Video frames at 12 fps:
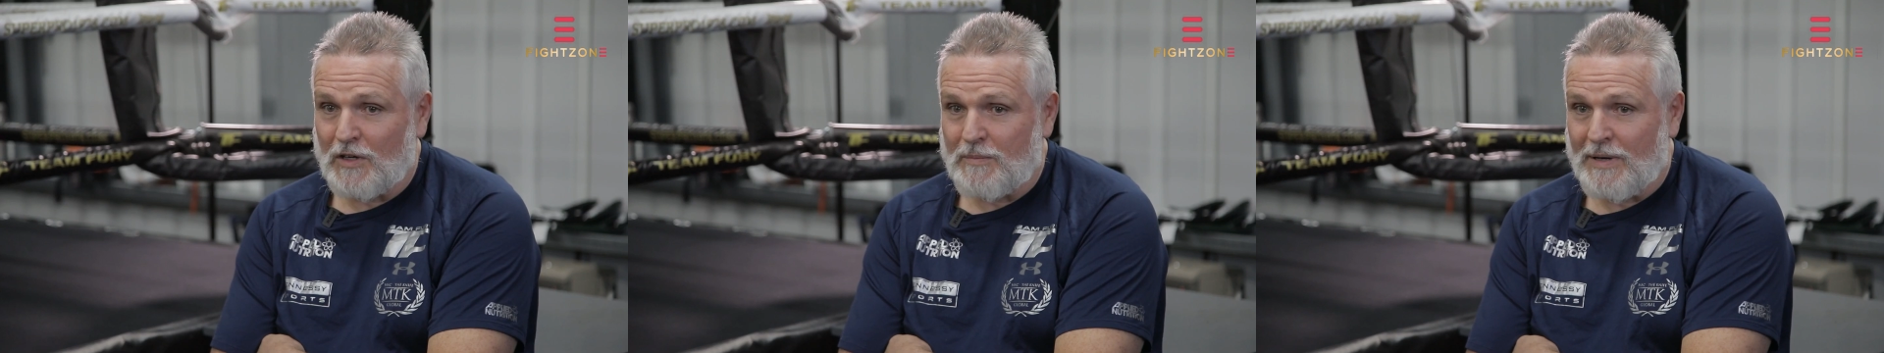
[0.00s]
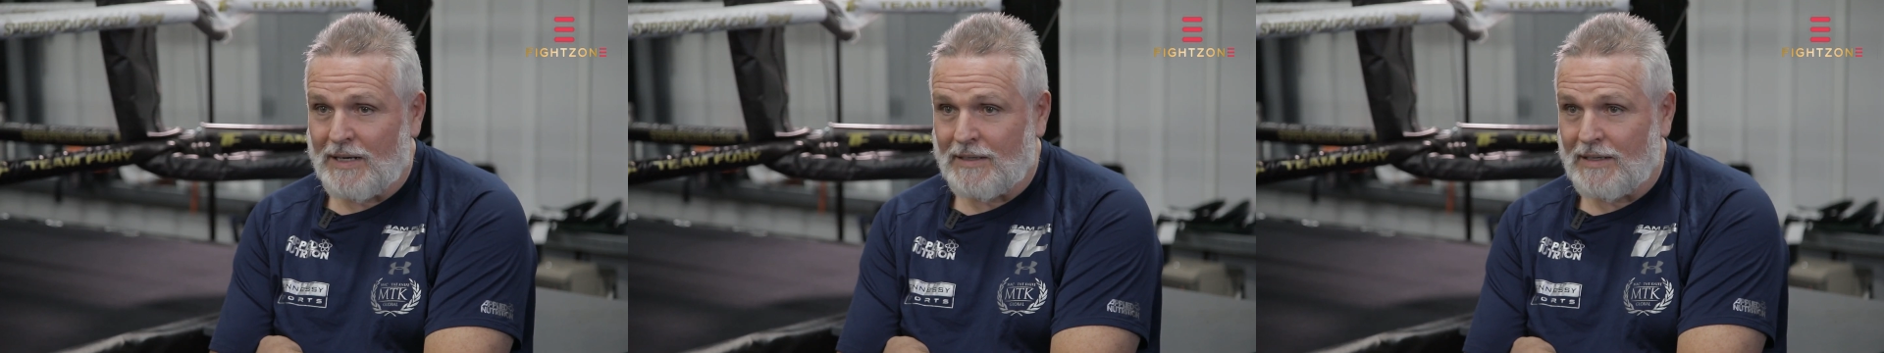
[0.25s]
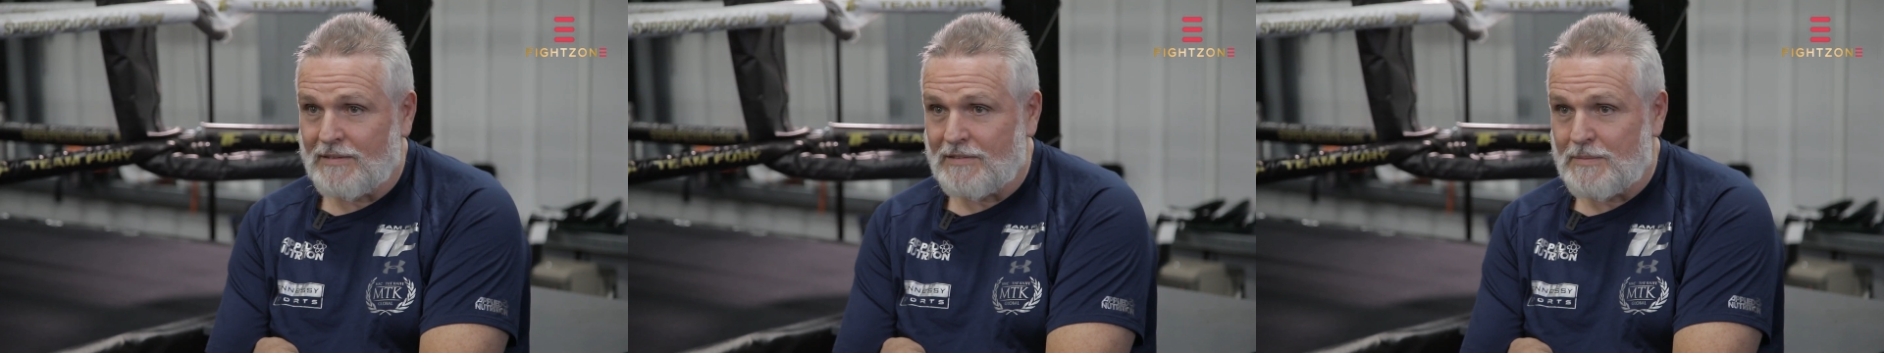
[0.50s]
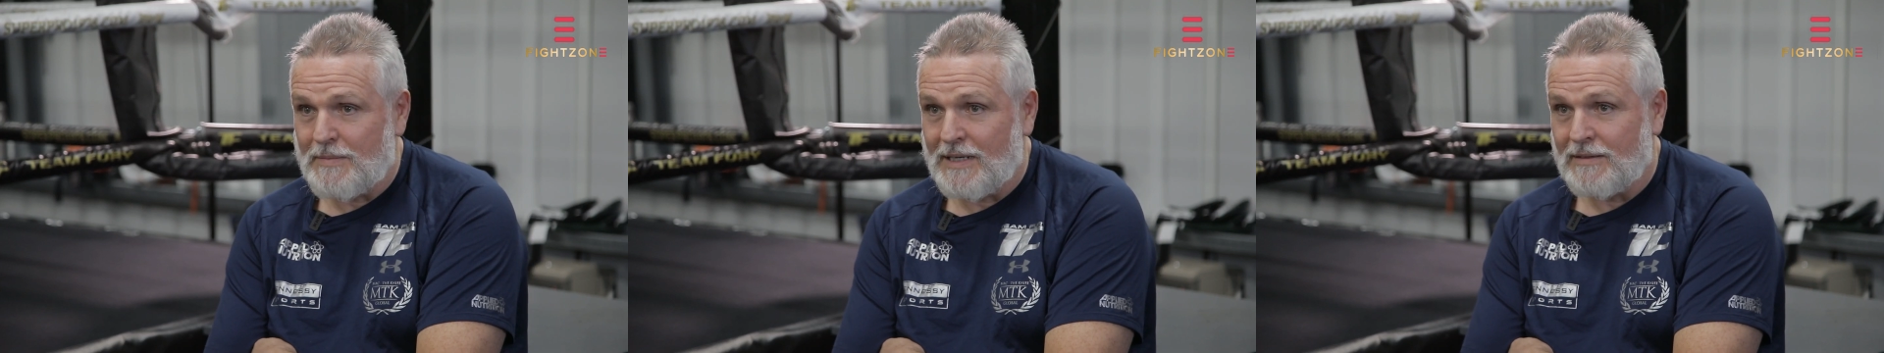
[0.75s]
got a man against
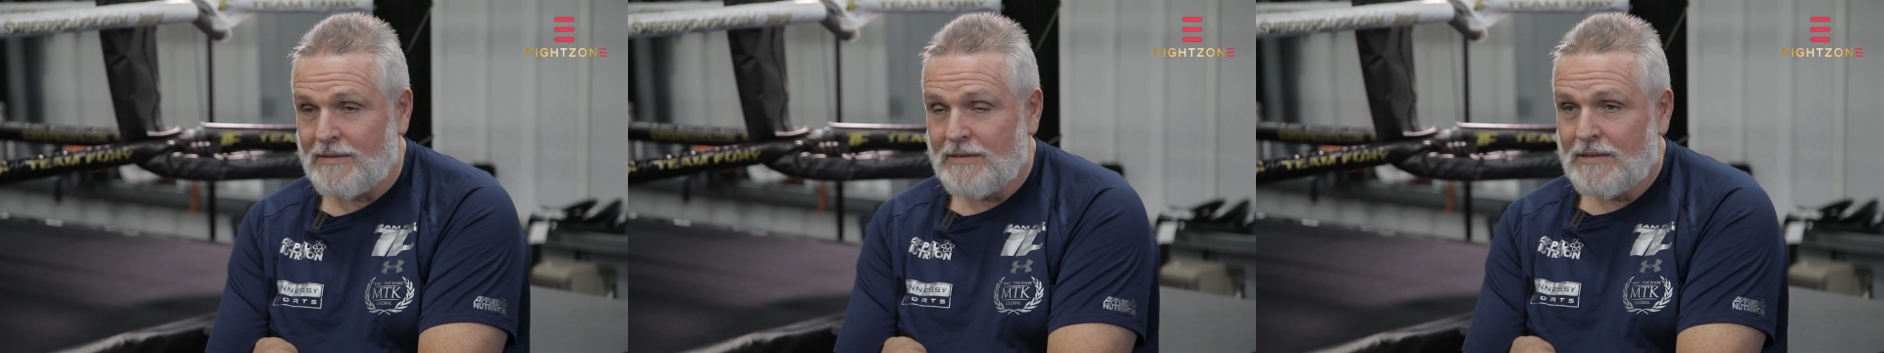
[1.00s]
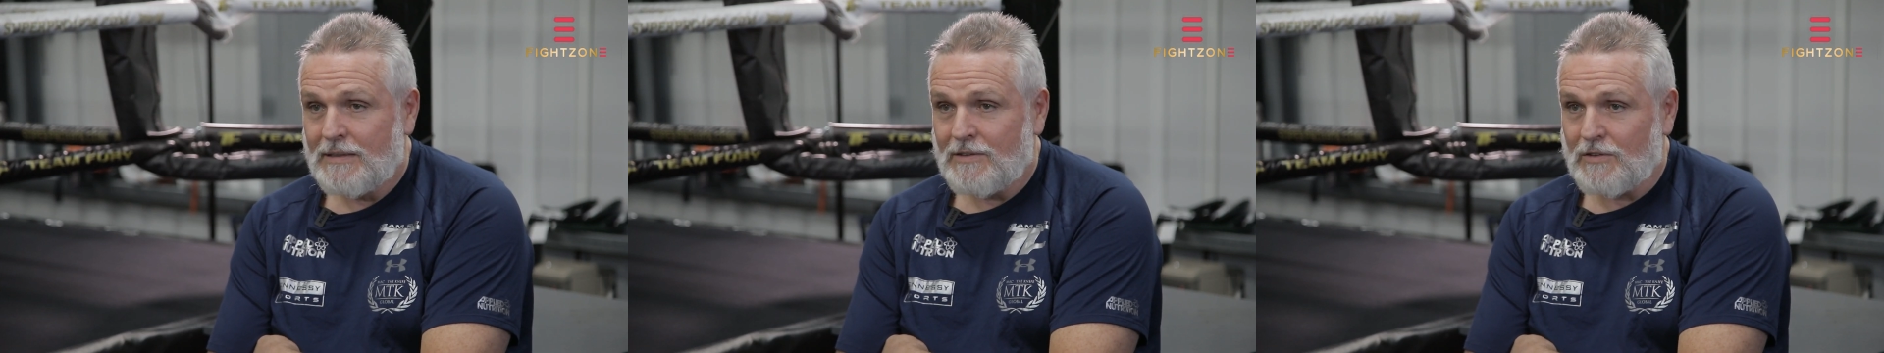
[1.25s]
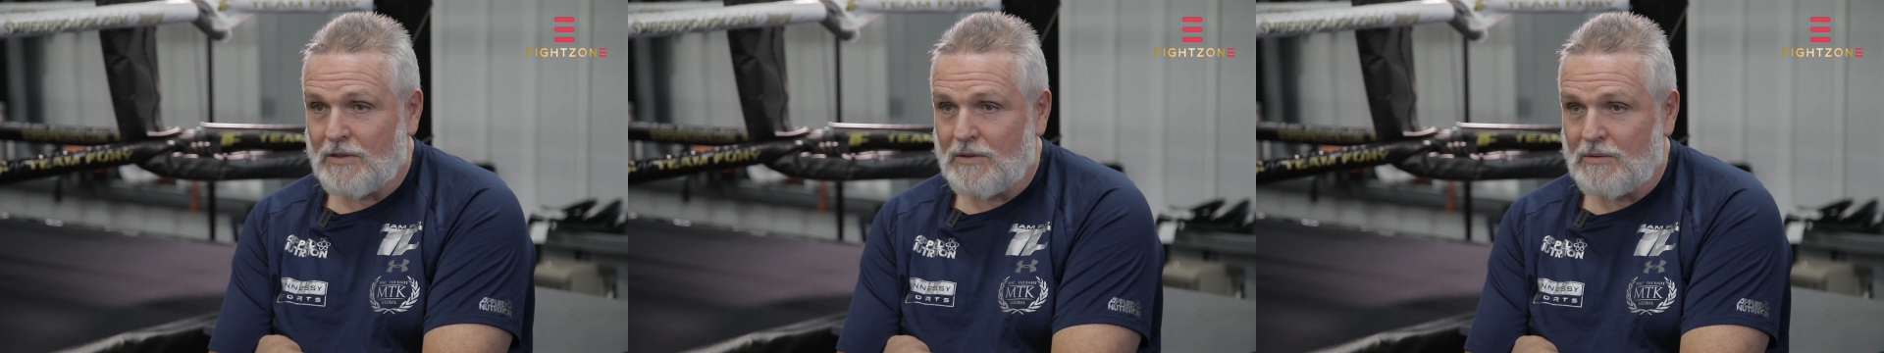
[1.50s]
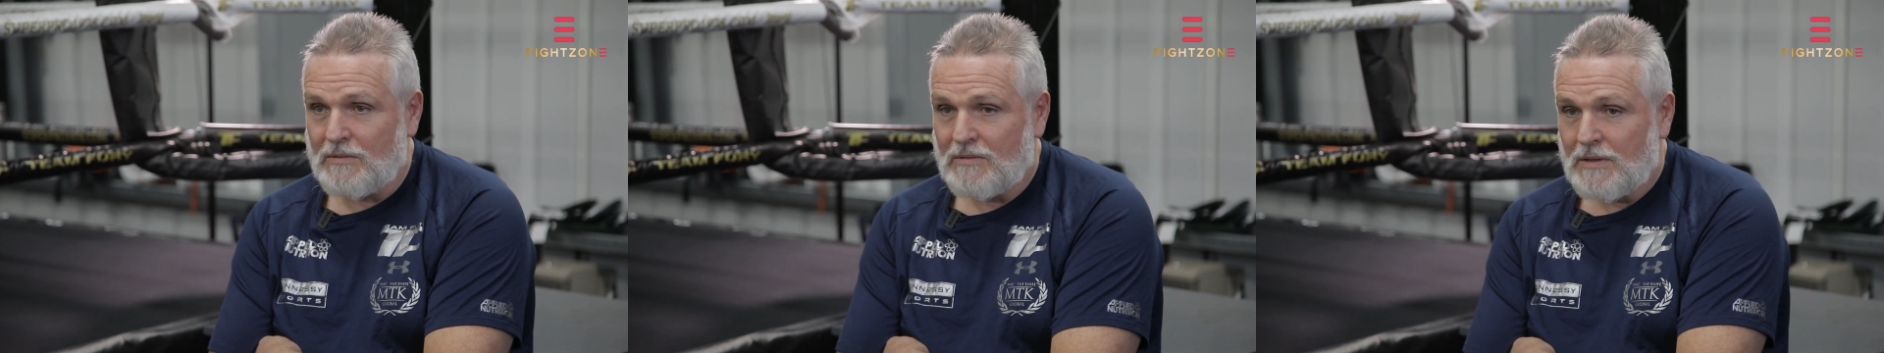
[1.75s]
a man.
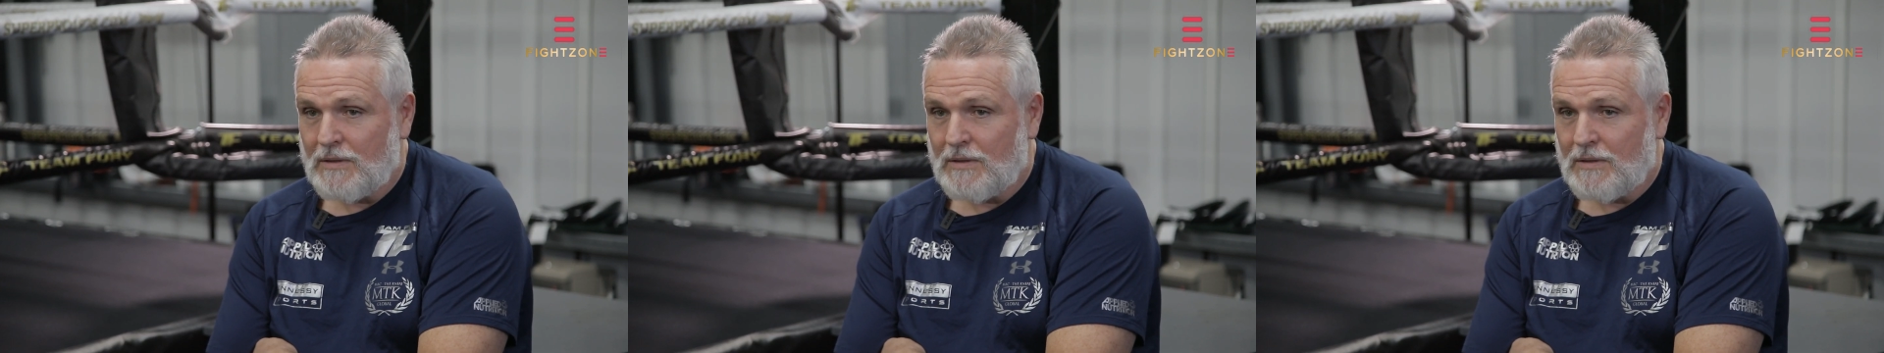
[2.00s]
So